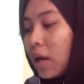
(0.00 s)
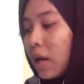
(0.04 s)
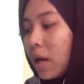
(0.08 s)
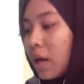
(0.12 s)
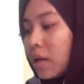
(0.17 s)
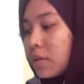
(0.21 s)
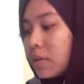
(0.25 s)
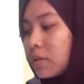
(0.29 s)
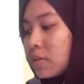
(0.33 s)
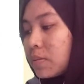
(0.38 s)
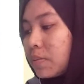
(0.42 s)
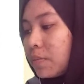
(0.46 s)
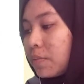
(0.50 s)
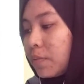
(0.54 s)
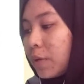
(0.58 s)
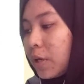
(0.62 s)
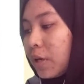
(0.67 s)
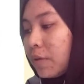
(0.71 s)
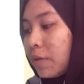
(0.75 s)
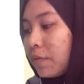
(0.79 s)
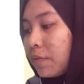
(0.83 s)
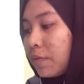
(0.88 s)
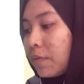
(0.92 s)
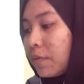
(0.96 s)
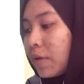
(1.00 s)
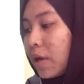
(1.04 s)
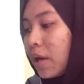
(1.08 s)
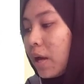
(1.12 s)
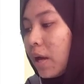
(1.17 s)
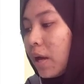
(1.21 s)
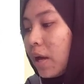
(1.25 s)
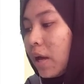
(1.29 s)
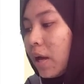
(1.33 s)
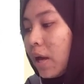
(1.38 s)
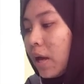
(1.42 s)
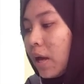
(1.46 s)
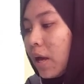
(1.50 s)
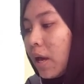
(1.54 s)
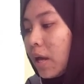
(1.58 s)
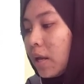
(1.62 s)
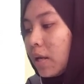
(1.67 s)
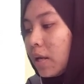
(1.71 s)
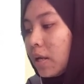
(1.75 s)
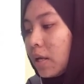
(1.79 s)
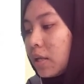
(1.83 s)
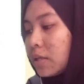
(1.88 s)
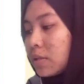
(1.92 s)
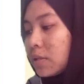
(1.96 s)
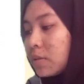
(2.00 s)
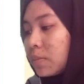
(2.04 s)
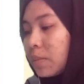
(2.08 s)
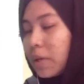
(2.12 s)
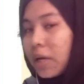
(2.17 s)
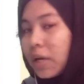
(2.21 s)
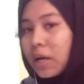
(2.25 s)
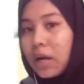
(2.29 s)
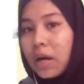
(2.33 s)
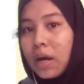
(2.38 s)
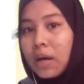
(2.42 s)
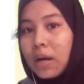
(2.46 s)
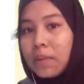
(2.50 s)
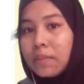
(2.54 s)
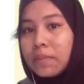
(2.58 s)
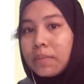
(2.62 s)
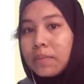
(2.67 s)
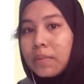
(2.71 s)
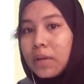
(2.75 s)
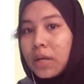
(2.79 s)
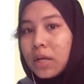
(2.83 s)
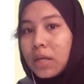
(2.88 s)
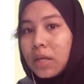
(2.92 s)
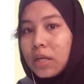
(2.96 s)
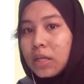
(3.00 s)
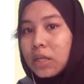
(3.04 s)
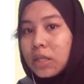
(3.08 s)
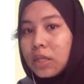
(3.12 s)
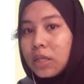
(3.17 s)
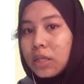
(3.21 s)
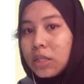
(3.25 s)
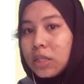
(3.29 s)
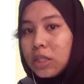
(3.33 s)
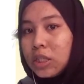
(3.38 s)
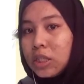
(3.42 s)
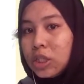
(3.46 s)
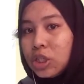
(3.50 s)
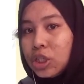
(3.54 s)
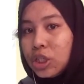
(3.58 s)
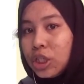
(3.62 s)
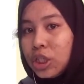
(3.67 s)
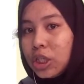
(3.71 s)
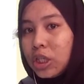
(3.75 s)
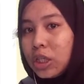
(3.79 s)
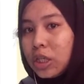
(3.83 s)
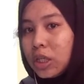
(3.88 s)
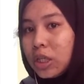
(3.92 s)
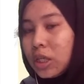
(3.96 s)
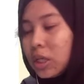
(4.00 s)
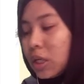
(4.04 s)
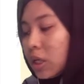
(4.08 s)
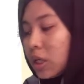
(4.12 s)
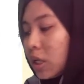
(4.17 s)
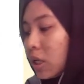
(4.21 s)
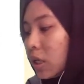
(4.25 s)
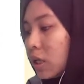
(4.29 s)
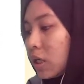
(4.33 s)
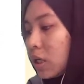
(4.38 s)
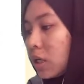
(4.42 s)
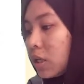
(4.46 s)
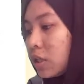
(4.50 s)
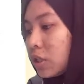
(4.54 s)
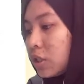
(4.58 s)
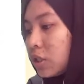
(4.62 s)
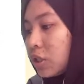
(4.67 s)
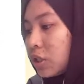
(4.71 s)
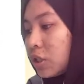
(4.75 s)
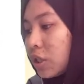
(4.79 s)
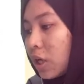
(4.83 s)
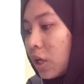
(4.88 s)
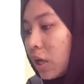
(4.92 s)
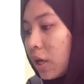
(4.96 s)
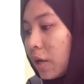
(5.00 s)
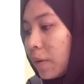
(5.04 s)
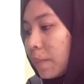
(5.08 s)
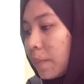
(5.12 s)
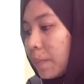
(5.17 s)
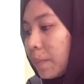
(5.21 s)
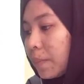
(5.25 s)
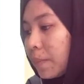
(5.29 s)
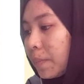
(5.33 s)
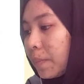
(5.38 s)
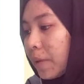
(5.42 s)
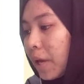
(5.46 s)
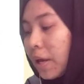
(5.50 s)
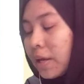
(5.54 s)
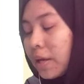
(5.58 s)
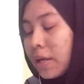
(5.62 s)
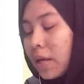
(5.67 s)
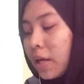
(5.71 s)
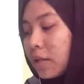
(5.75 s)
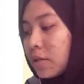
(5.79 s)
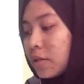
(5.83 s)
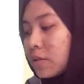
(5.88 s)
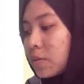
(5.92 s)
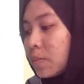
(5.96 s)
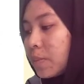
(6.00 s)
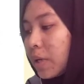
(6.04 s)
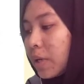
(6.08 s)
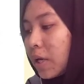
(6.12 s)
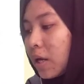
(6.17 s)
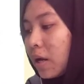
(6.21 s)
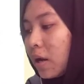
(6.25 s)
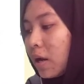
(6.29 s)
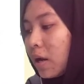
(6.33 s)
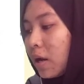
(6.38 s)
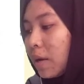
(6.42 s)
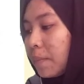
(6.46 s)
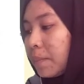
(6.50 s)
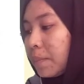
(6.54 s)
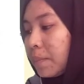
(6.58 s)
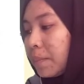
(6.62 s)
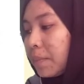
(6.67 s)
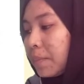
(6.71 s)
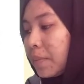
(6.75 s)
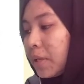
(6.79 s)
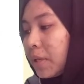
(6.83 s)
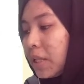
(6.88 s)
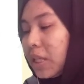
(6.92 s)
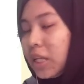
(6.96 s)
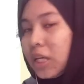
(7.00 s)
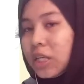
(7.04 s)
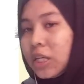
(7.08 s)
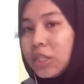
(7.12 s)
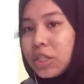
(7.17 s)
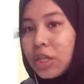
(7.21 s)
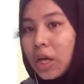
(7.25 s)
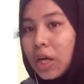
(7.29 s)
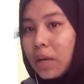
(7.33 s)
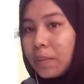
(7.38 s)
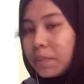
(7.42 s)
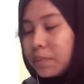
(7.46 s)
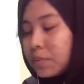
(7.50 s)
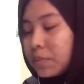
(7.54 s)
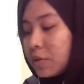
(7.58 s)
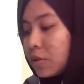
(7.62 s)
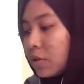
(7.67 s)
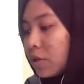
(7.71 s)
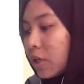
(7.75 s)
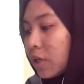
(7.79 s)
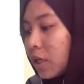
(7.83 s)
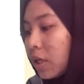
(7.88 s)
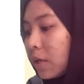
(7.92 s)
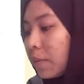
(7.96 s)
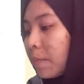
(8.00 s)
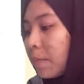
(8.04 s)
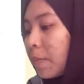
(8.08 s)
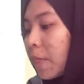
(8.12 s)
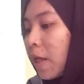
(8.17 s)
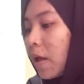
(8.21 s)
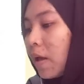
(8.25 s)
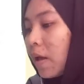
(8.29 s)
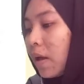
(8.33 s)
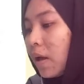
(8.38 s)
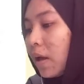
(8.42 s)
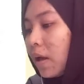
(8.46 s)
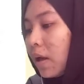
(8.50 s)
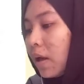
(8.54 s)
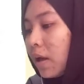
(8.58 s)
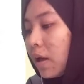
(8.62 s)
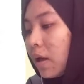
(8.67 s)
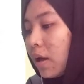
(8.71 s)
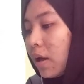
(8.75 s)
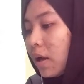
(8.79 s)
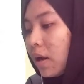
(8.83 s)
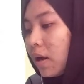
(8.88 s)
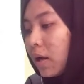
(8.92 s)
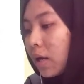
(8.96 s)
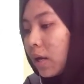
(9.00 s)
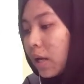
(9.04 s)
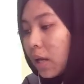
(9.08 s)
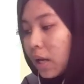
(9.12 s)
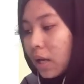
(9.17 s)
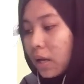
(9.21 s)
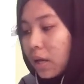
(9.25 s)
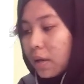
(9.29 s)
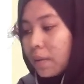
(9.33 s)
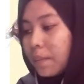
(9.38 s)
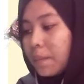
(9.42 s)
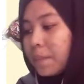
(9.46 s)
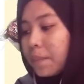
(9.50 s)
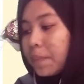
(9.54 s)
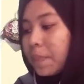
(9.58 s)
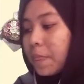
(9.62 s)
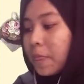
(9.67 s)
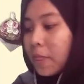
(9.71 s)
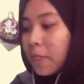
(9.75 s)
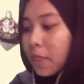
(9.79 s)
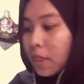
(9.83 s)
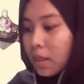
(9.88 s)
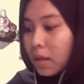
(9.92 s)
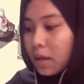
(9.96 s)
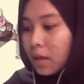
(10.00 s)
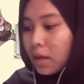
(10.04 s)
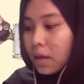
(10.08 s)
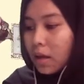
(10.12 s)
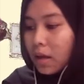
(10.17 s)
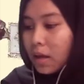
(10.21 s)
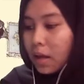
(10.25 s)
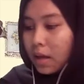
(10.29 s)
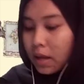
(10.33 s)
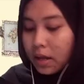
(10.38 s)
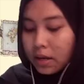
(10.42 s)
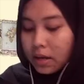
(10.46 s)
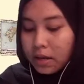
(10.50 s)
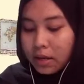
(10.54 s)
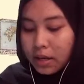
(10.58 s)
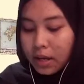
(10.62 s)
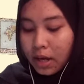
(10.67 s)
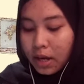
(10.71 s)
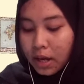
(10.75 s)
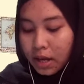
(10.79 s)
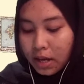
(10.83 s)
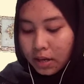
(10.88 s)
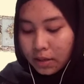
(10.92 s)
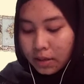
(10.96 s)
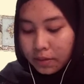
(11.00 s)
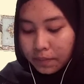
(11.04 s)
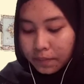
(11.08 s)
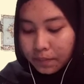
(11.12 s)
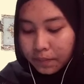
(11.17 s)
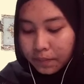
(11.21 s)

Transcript: as fifth, and it's become G sharp. It's become D sharp, sorry. Okay, and then